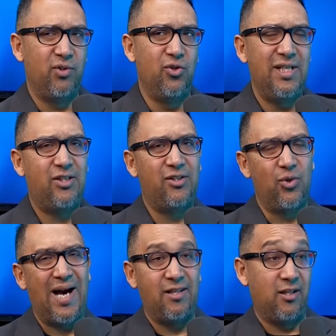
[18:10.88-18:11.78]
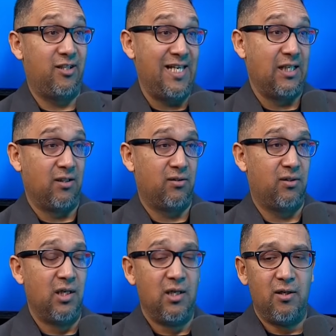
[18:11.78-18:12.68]
you need to do other things.
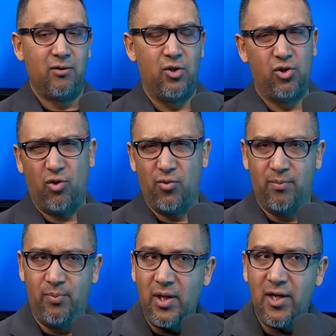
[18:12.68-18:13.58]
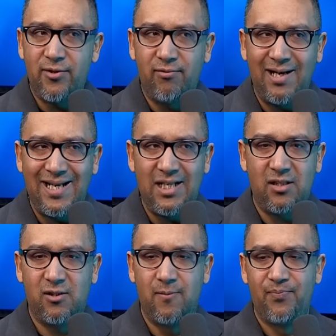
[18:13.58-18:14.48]
Control the birth
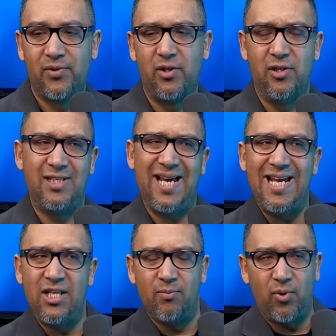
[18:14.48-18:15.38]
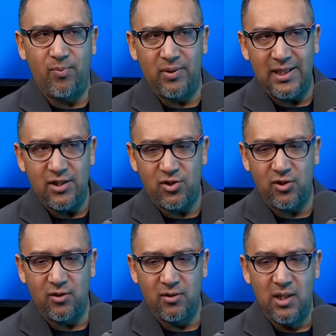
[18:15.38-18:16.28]
rate, contain the
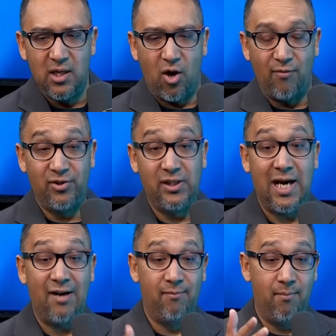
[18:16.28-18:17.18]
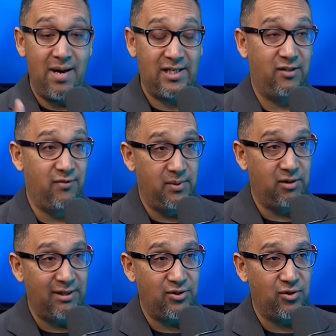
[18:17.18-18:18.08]
population, obviously have massive
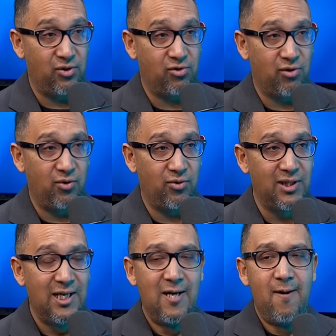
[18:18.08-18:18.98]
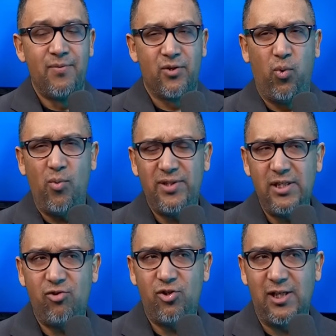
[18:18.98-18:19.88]
immigration controls. So what was
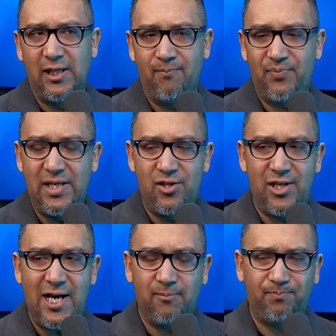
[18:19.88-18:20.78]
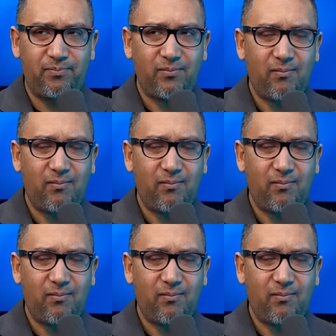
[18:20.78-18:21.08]
interesting is that